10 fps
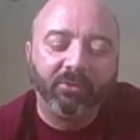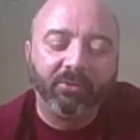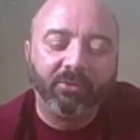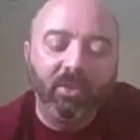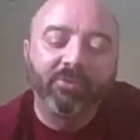
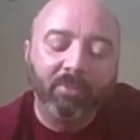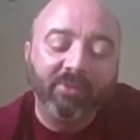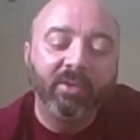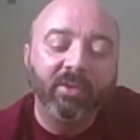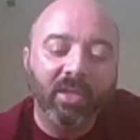
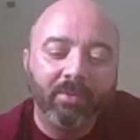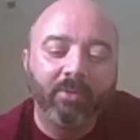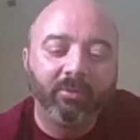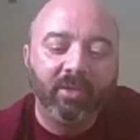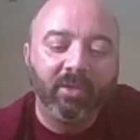basically it came
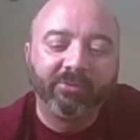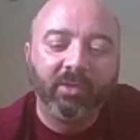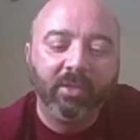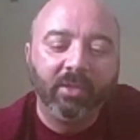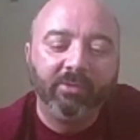down to this
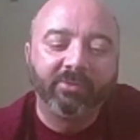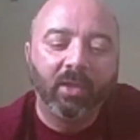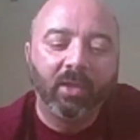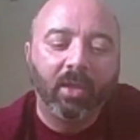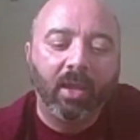
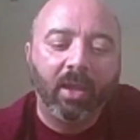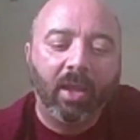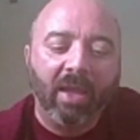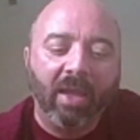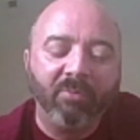is
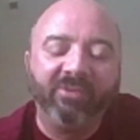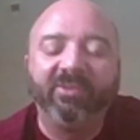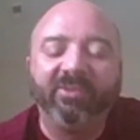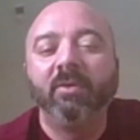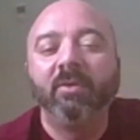I've been
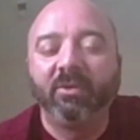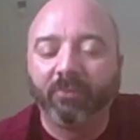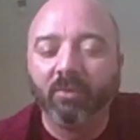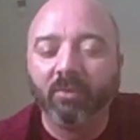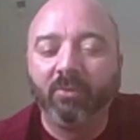sitting in this
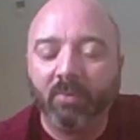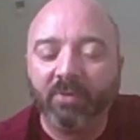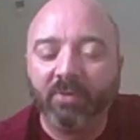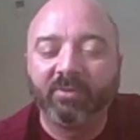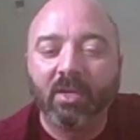for a few
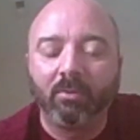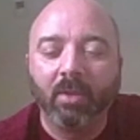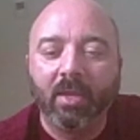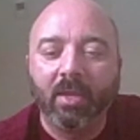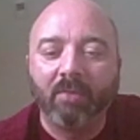months
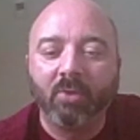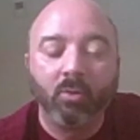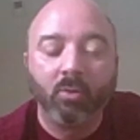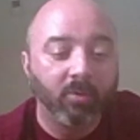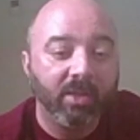now and I'm
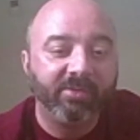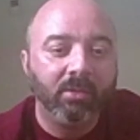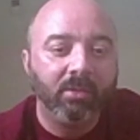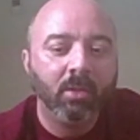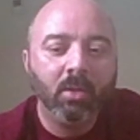going
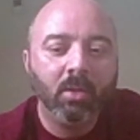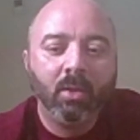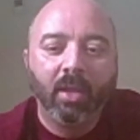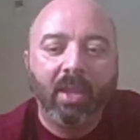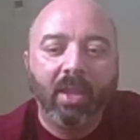crazy
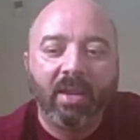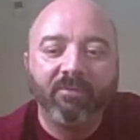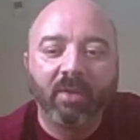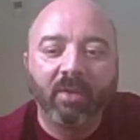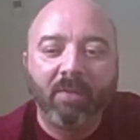and
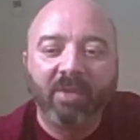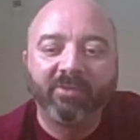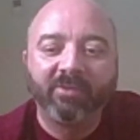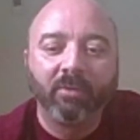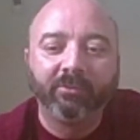I've allowed
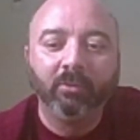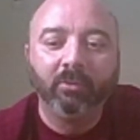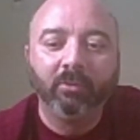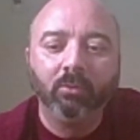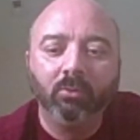myself
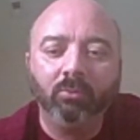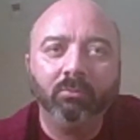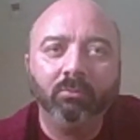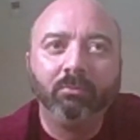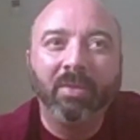to
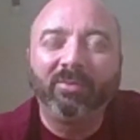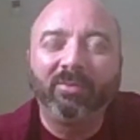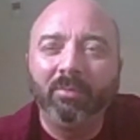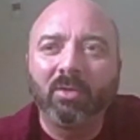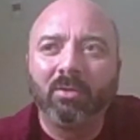basically
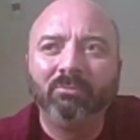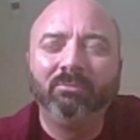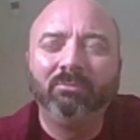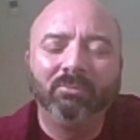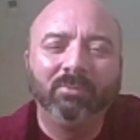
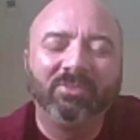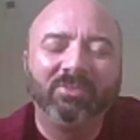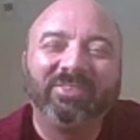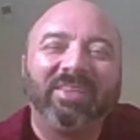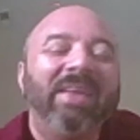become
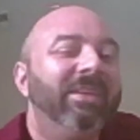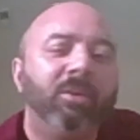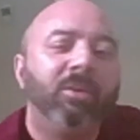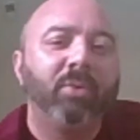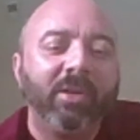slightly
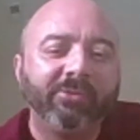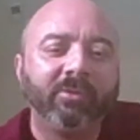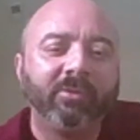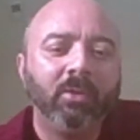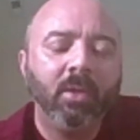depressed
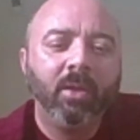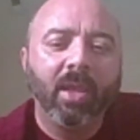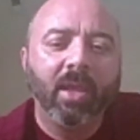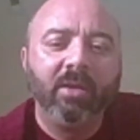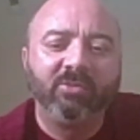
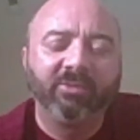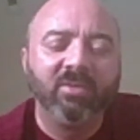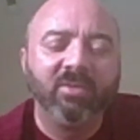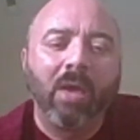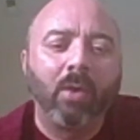and it's just
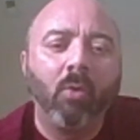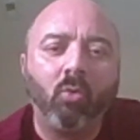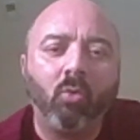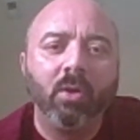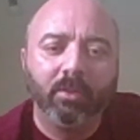not what I
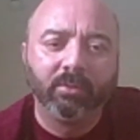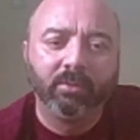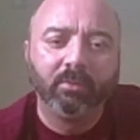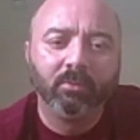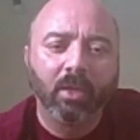want.
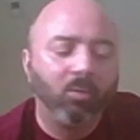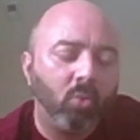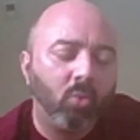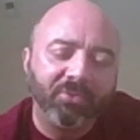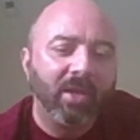Yeah. I don't
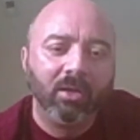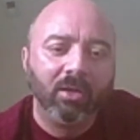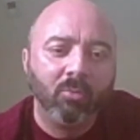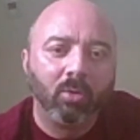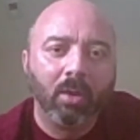want that
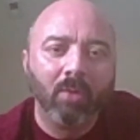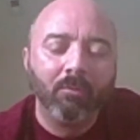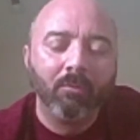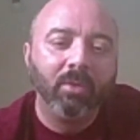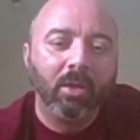anymore.
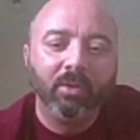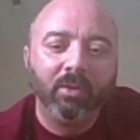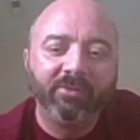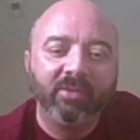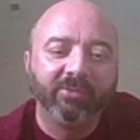I'm you know,
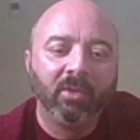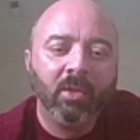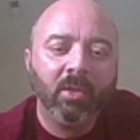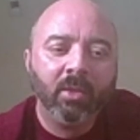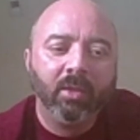
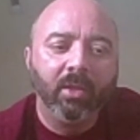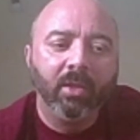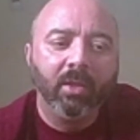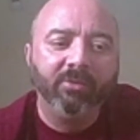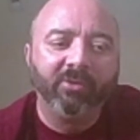
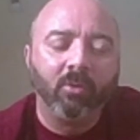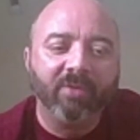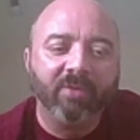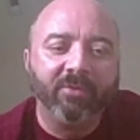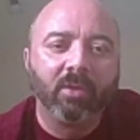and so I
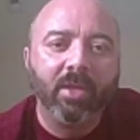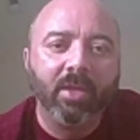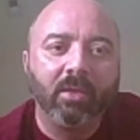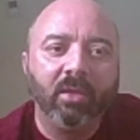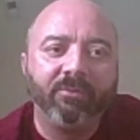feel
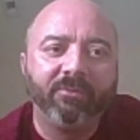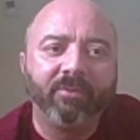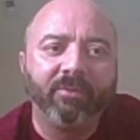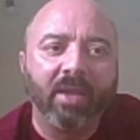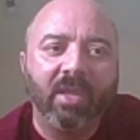like
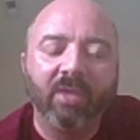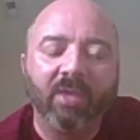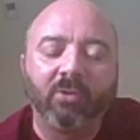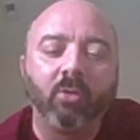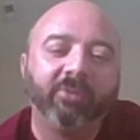if I can't
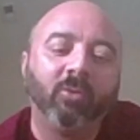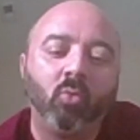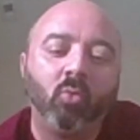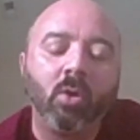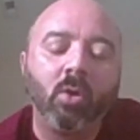talk to
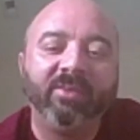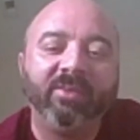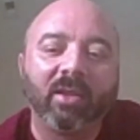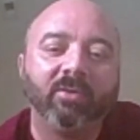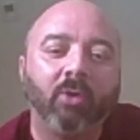someone, at least
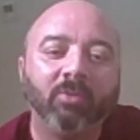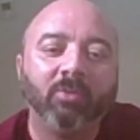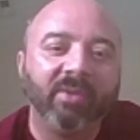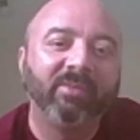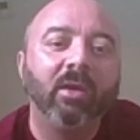I can talk to
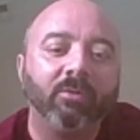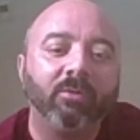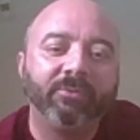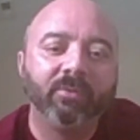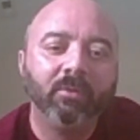
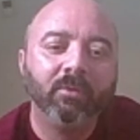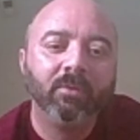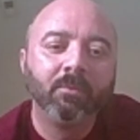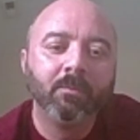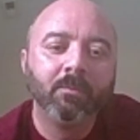myself. Yeah.